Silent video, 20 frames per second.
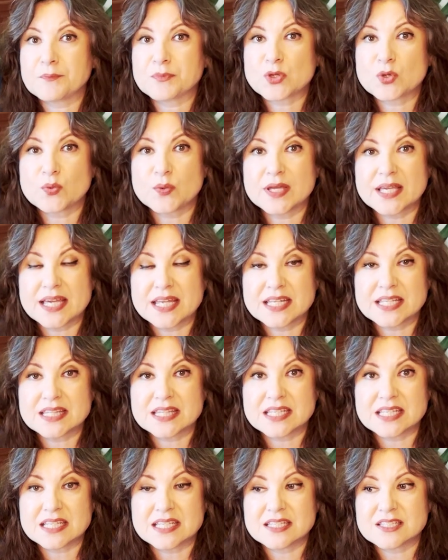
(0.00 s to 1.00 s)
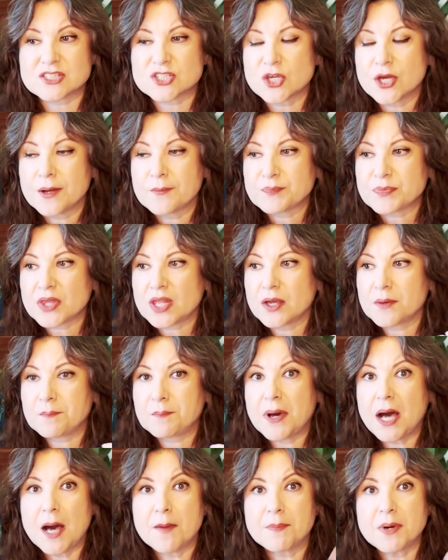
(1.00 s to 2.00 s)
created these
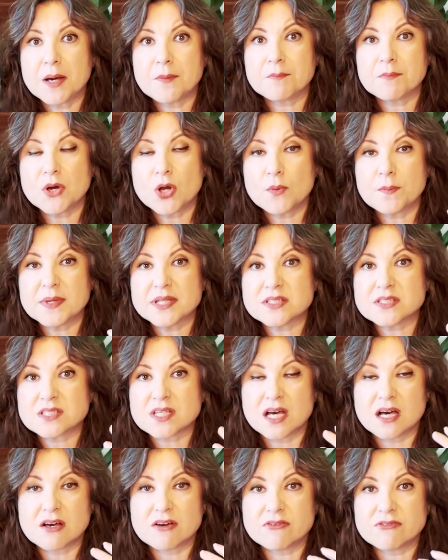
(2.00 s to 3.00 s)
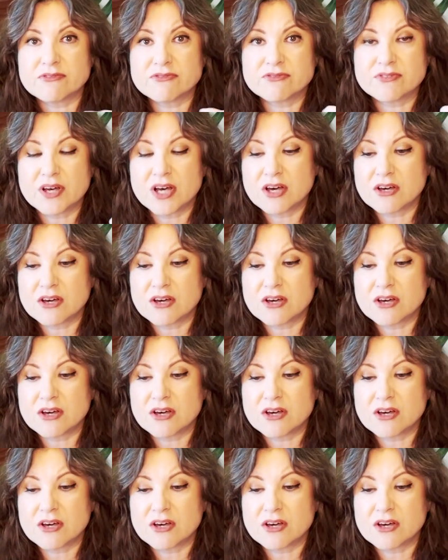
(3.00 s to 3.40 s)
pop-up moments of